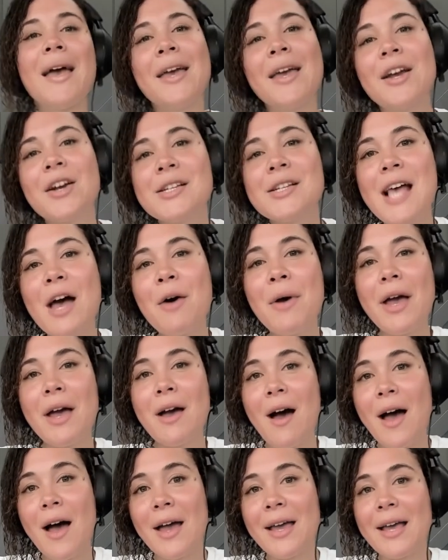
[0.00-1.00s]
Here's how
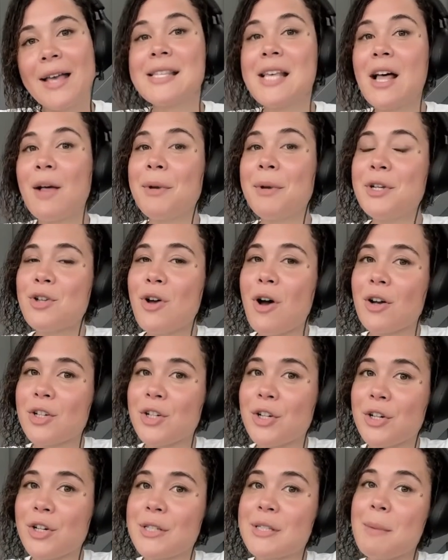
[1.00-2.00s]
AI is helping
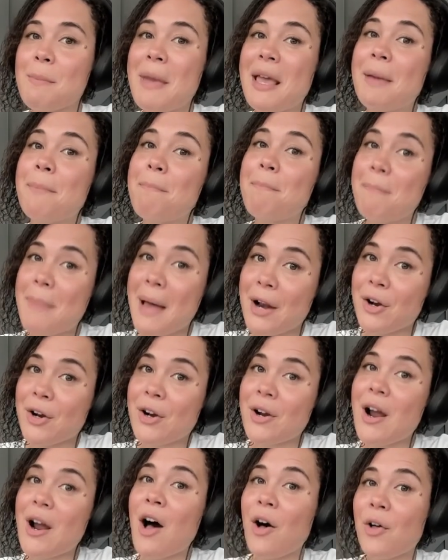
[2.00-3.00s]
doctors make
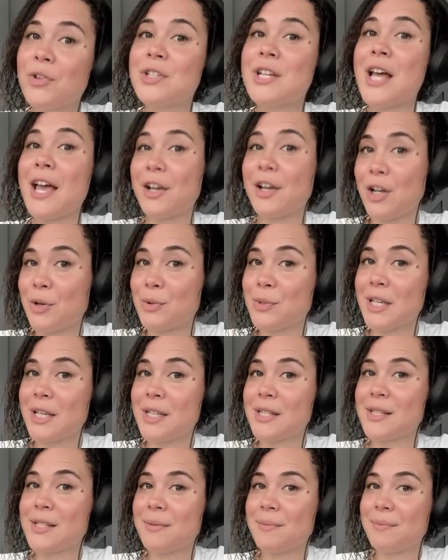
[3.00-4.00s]
better health
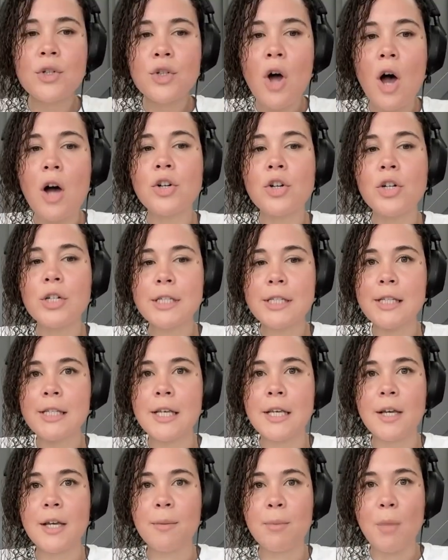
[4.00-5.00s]
diagnoses. Doctors
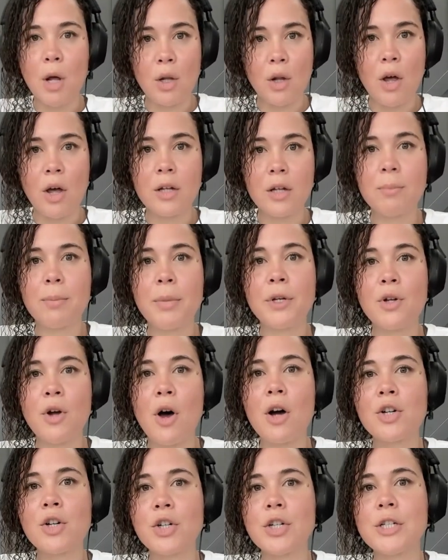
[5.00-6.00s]
see a lot, but
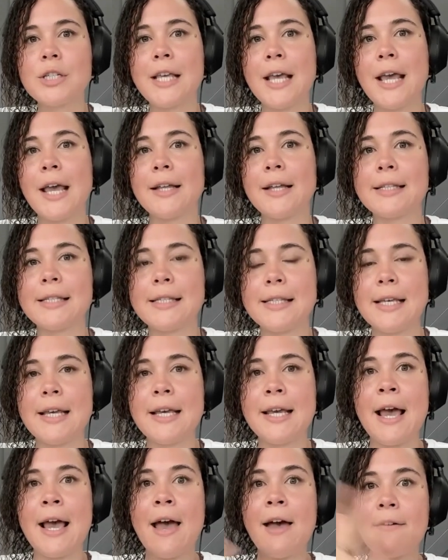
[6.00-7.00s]
doctors can't
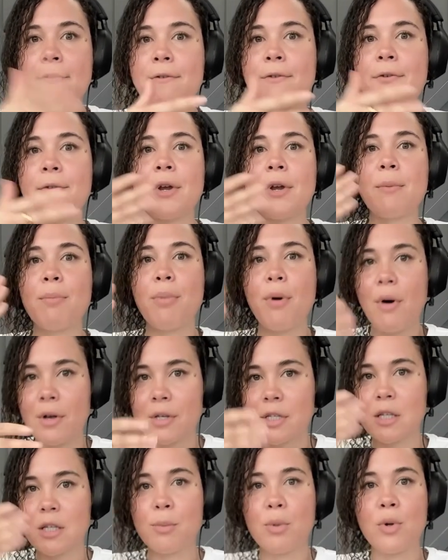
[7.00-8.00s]
see every
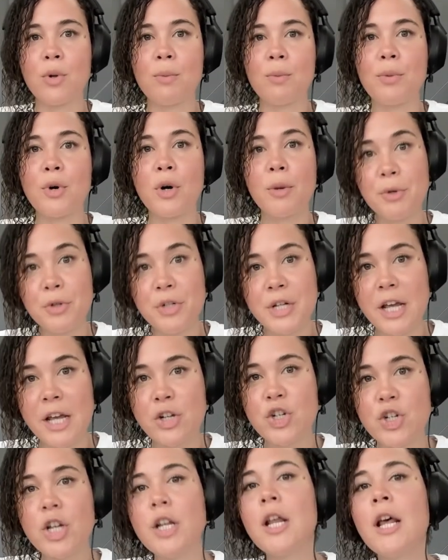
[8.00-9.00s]
possible
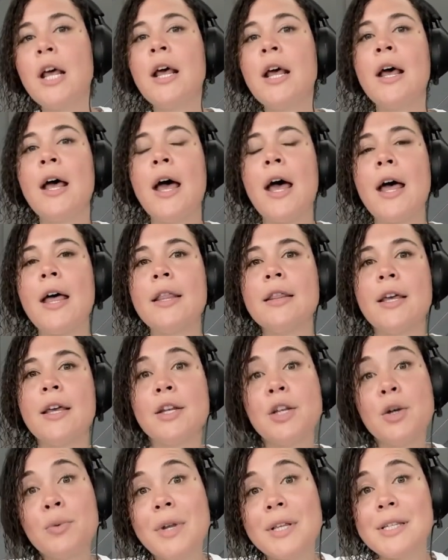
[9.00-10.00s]
permutation, and
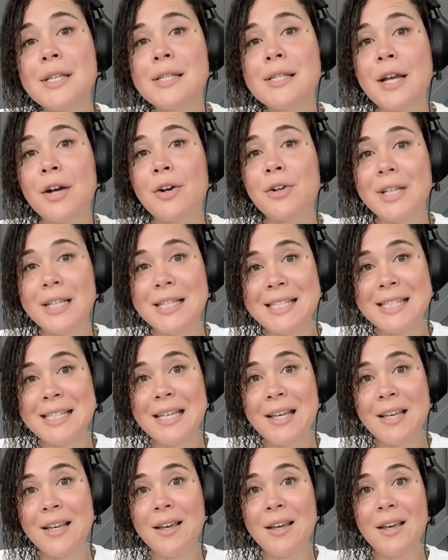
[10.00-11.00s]
they don't necessarily
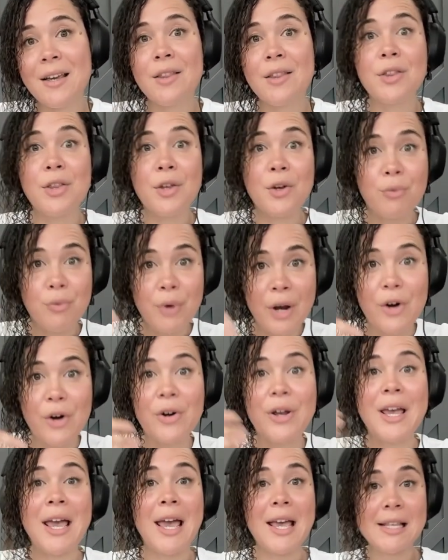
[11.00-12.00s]
see the
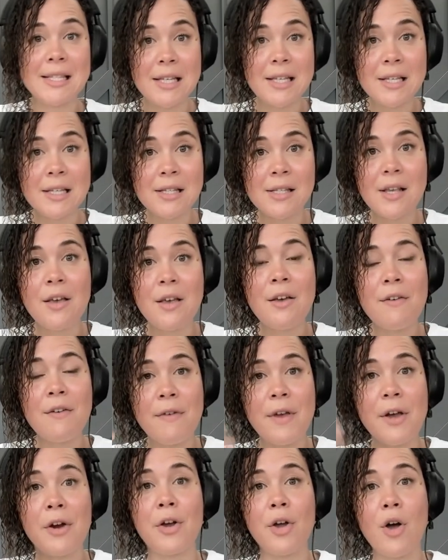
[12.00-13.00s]
rare cases
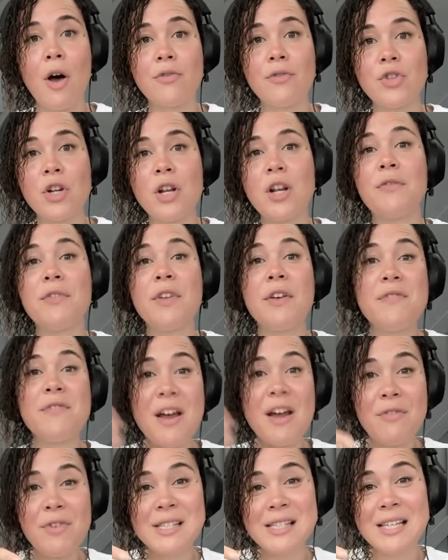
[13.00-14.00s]
very often. And if they've
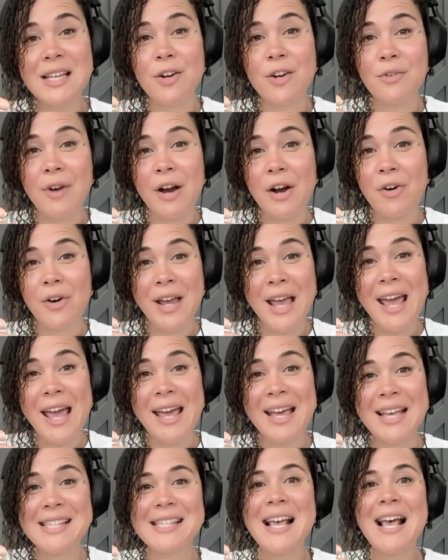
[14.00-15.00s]
never seen a rare
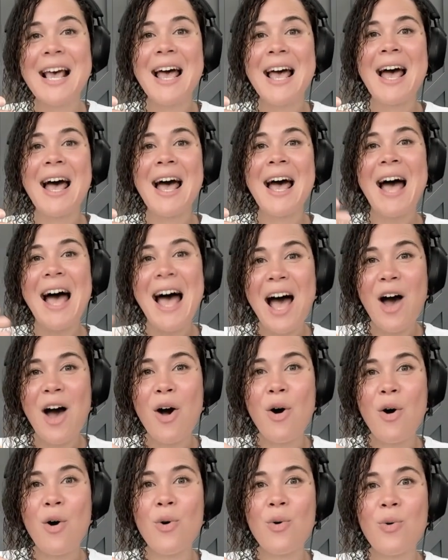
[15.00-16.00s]
case,
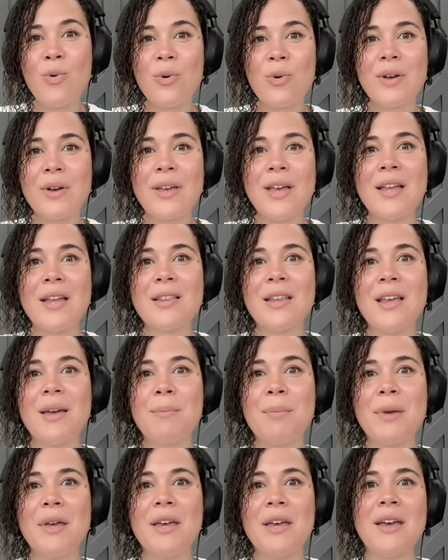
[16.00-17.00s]
how can they
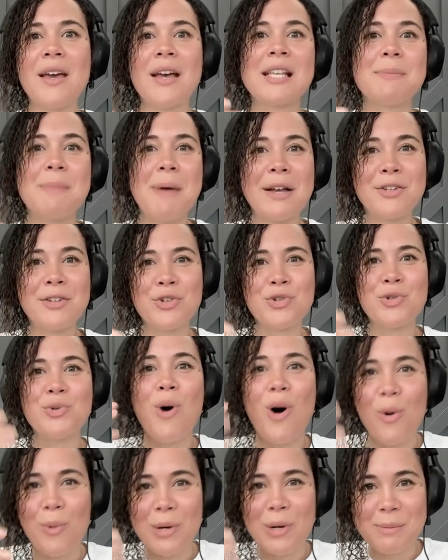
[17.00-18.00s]
be expected to
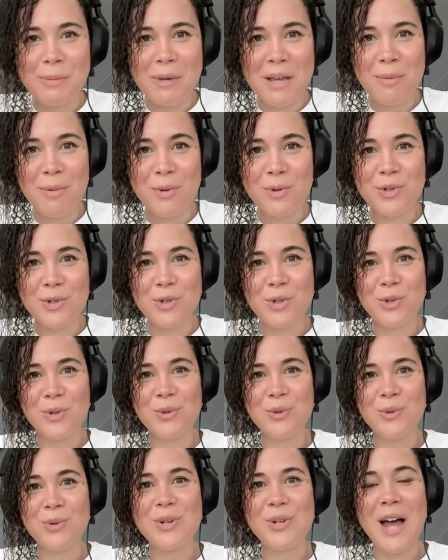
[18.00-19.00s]
always be able
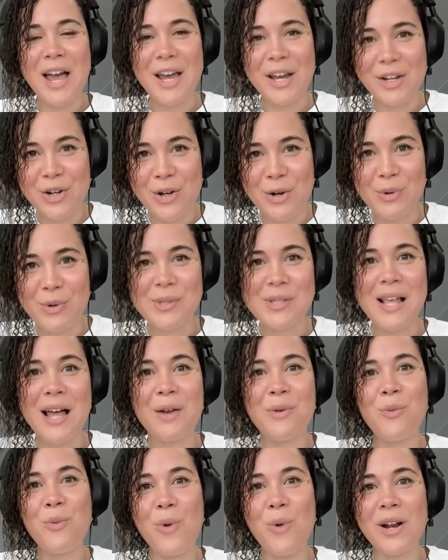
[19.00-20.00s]
to diagnose
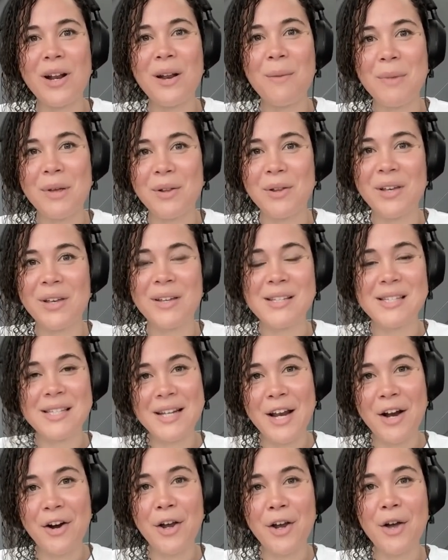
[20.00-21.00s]
that 1 in a million
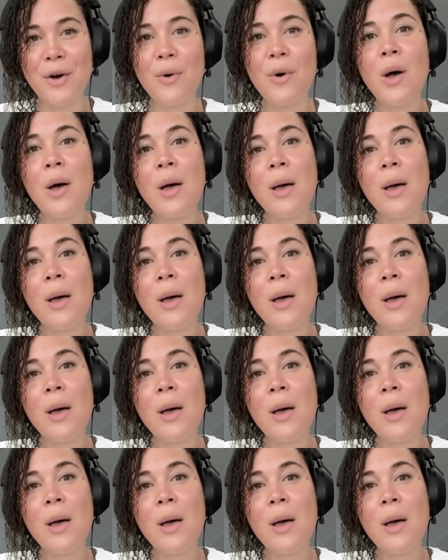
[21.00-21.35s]
scenario?